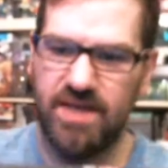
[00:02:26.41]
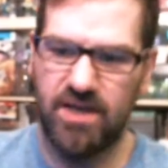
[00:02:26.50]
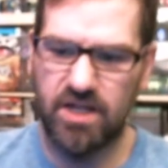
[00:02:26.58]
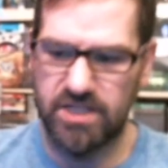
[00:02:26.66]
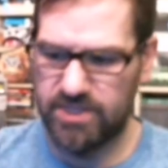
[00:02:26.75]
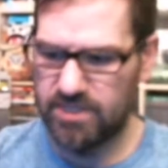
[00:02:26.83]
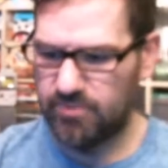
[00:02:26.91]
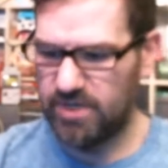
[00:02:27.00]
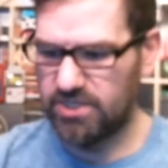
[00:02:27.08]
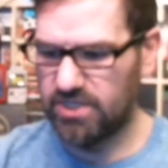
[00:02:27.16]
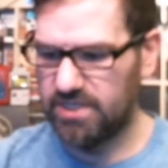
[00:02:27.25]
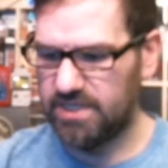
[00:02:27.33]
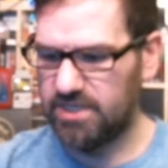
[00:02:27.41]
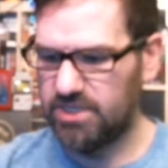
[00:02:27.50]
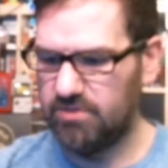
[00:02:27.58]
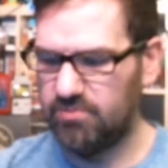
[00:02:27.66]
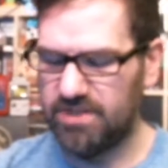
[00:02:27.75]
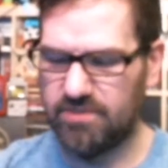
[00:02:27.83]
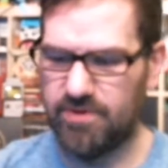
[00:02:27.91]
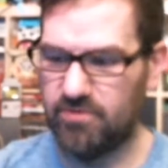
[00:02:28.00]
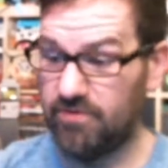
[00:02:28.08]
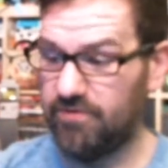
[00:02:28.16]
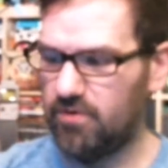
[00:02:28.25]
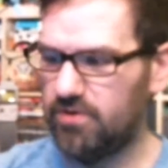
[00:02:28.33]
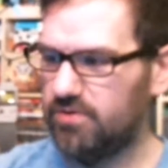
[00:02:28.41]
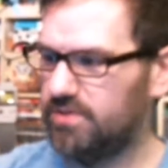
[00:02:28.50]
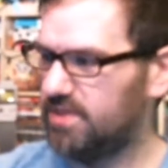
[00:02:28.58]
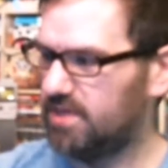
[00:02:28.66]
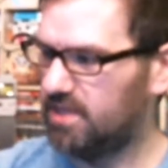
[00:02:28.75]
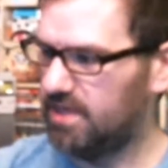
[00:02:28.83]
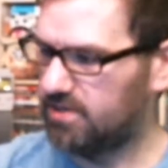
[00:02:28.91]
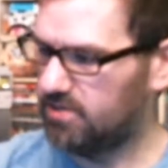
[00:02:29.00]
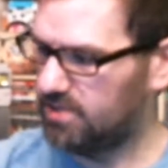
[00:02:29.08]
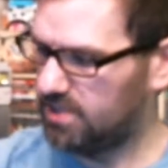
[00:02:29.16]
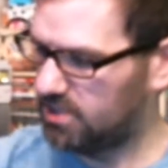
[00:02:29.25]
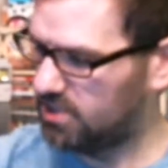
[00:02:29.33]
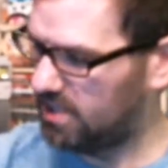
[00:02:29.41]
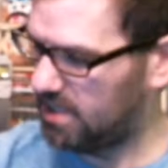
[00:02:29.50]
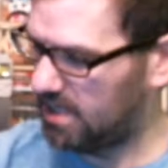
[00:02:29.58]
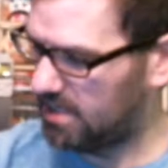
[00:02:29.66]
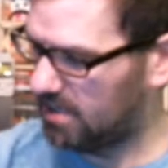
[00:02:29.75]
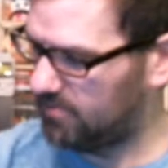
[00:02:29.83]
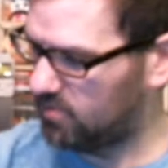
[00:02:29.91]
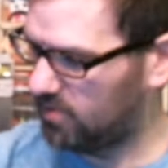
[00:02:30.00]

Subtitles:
call it the special edition, but it's been referred to as the collector's edition. It comes